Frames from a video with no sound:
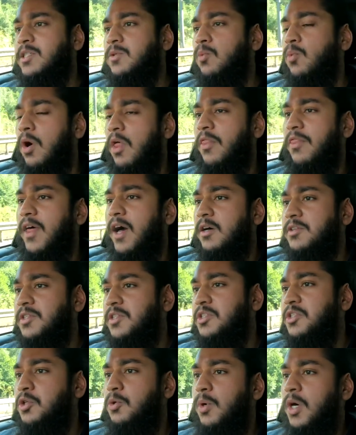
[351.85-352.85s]

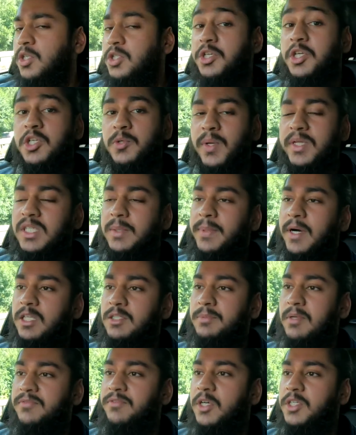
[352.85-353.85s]

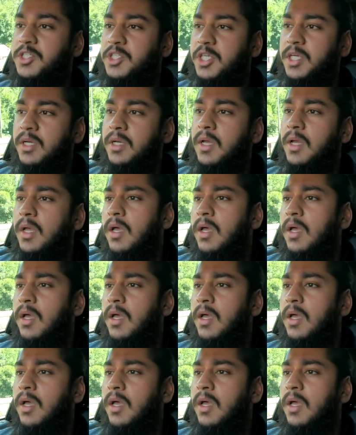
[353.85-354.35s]
£1,220 my first year.